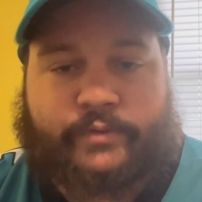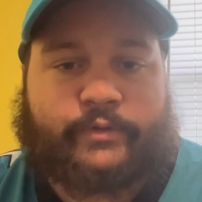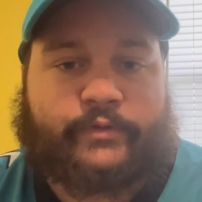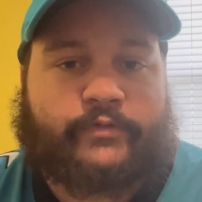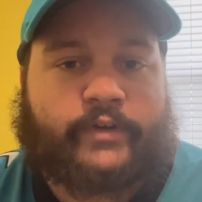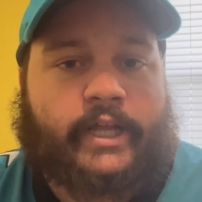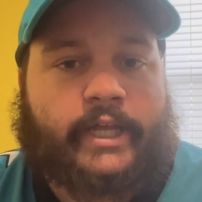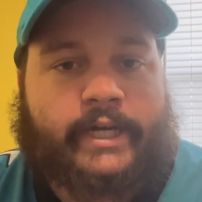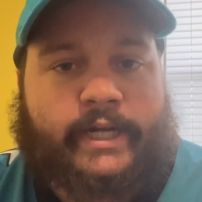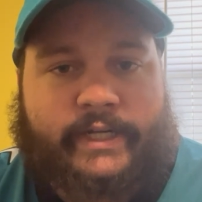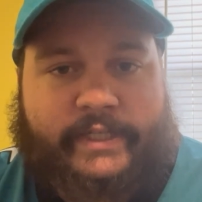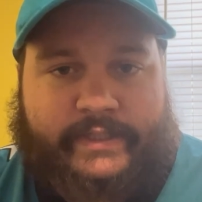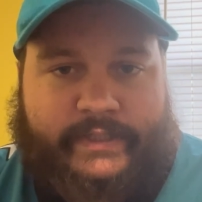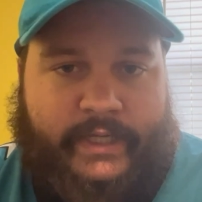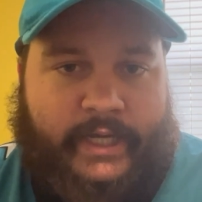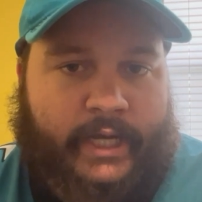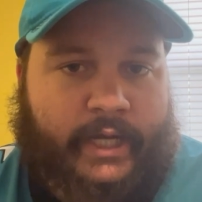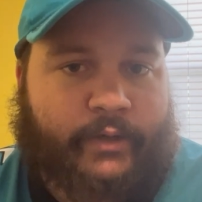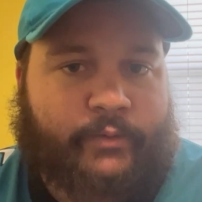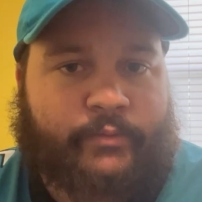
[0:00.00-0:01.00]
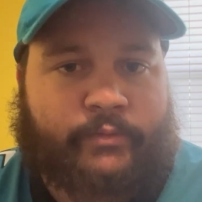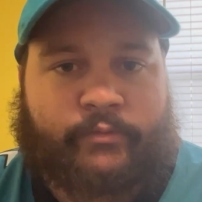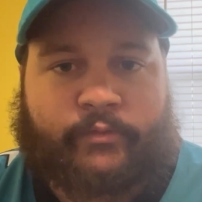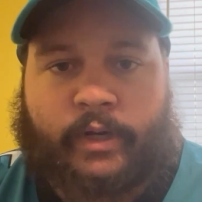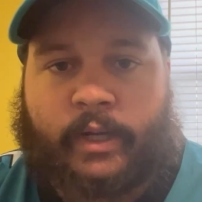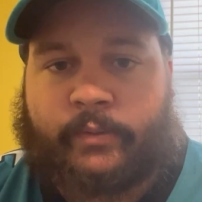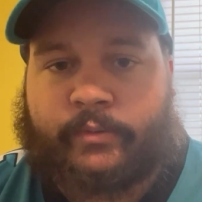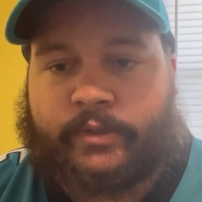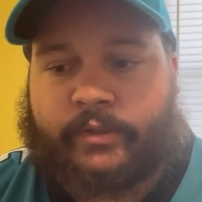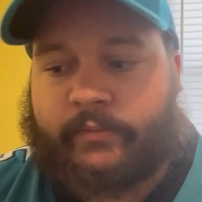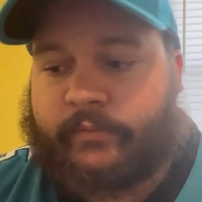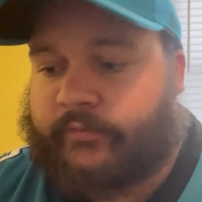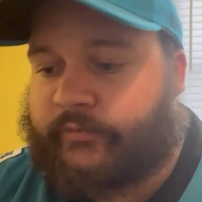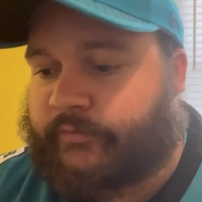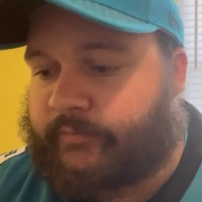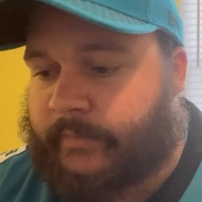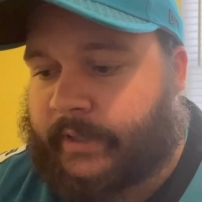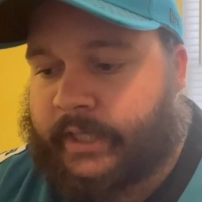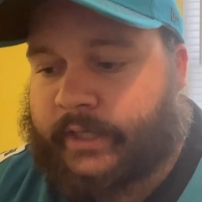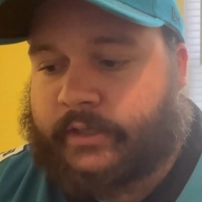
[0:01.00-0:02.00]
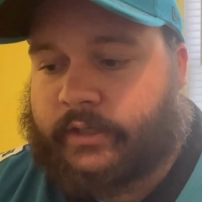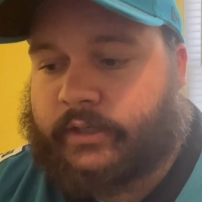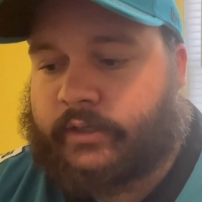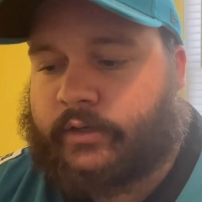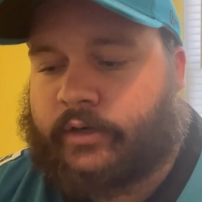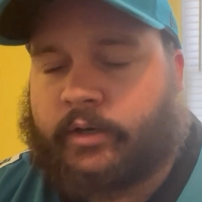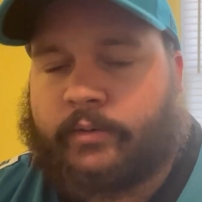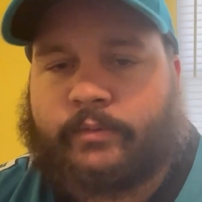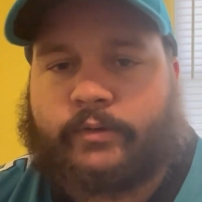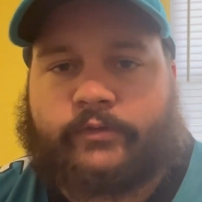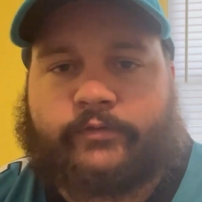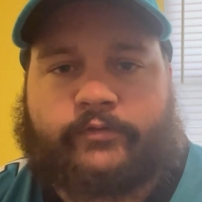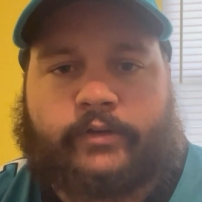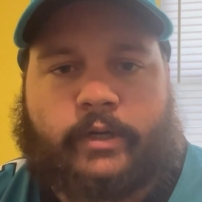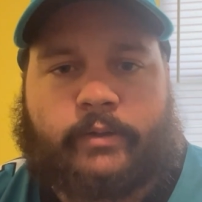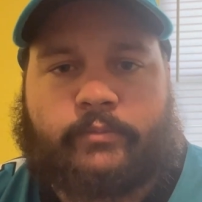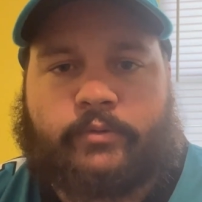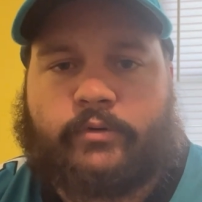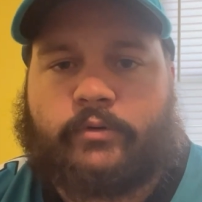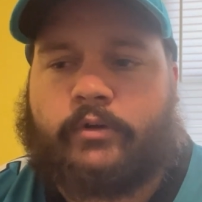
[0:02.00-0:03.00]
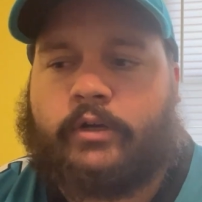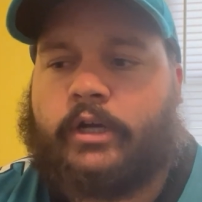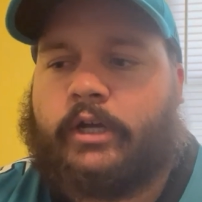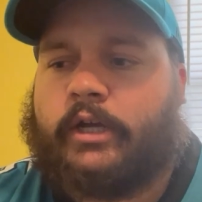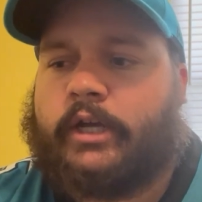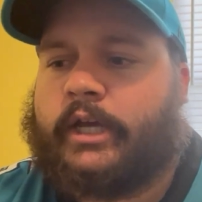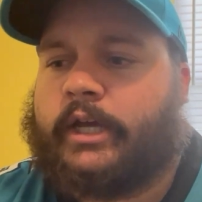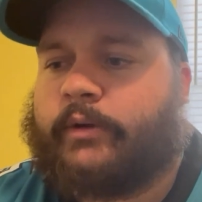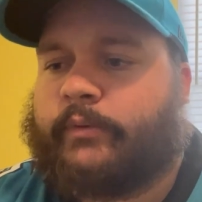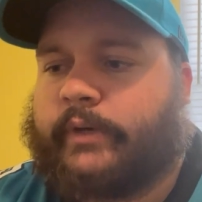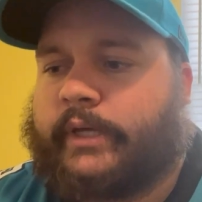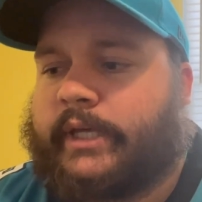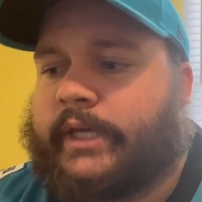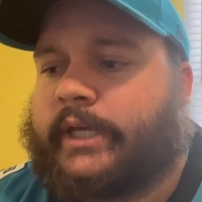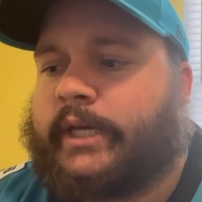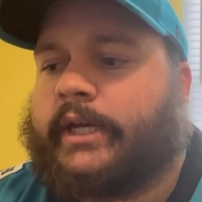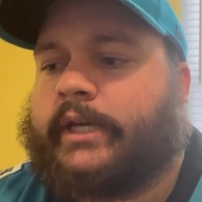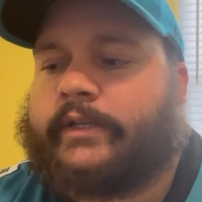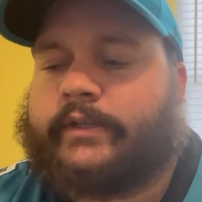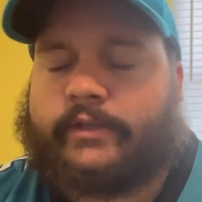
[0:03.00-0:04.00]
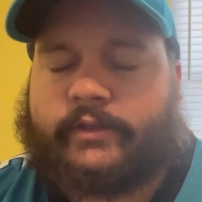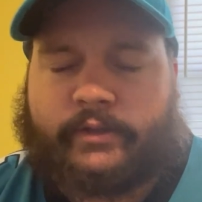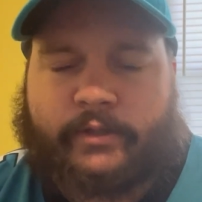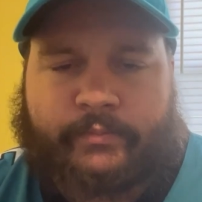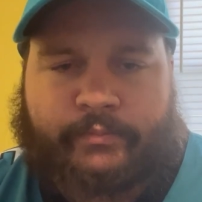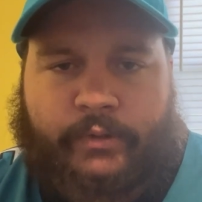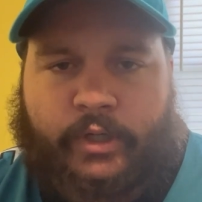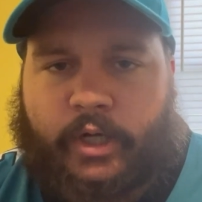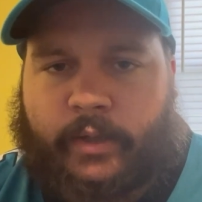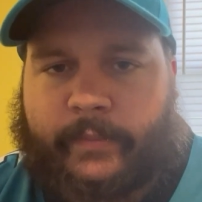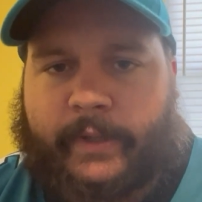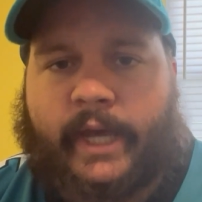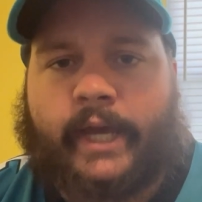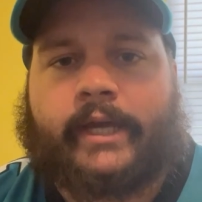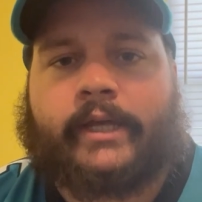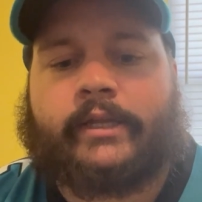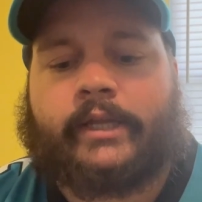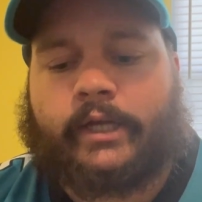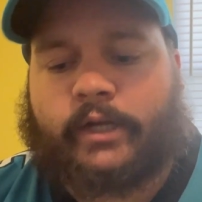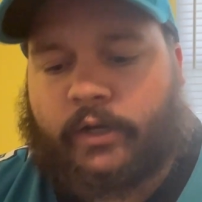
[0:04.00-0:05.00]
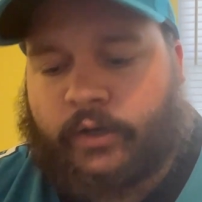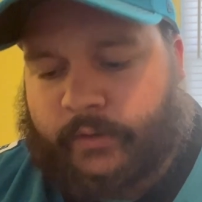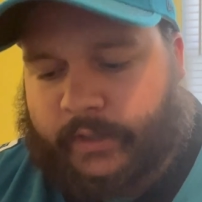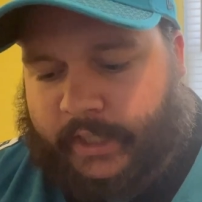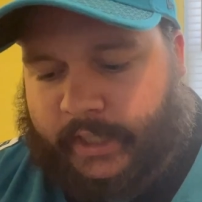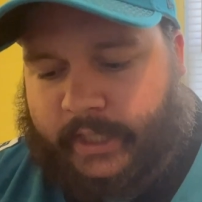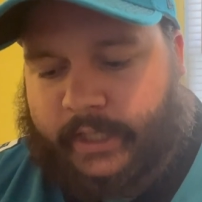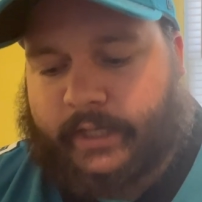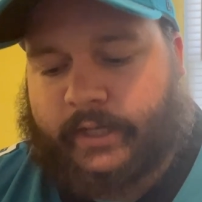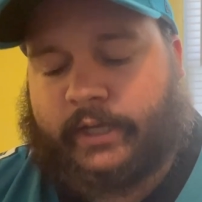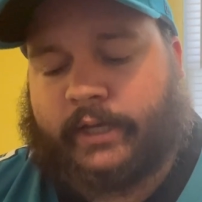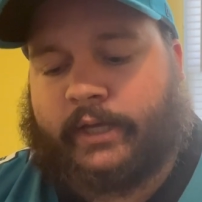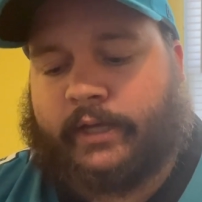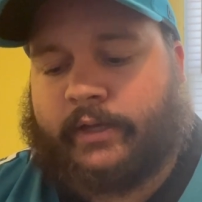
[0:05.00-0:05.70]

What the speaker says: We finally got a sack. We were able to make Herbert fumble and we get the ball back in, like, okay,